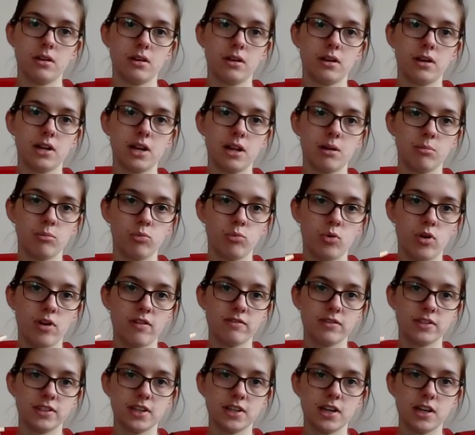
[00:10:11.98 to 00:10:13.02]
clamp
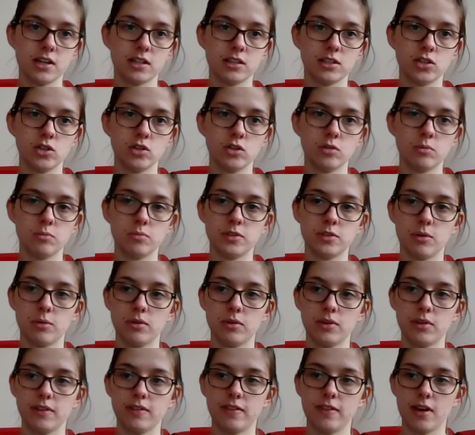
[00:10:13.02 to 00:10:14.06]
whatever size hoops I
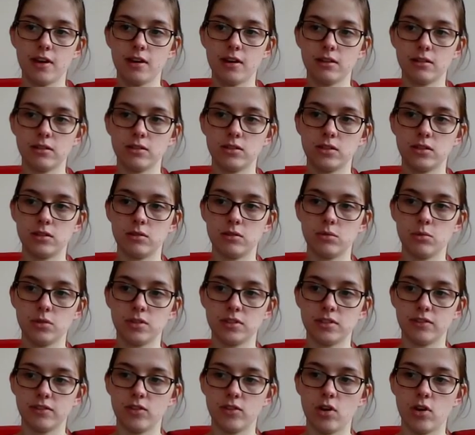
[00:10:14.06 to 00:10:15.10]
want in there, because the
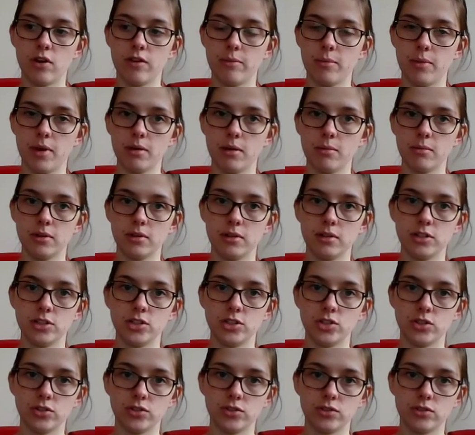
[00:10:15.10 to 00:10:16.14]
ones I've got at the moment are
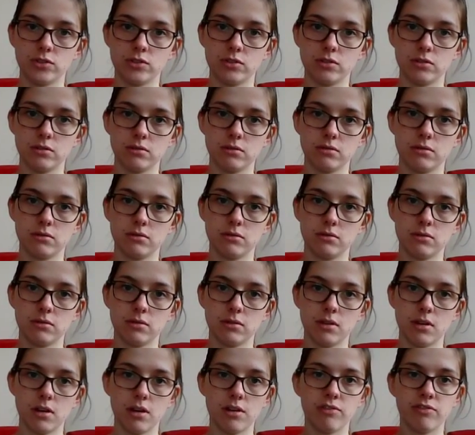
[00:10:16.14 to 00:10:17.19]
just
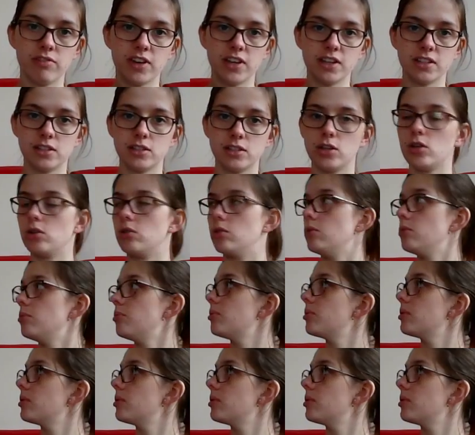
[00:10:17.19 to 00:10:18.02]
a fixed hoop.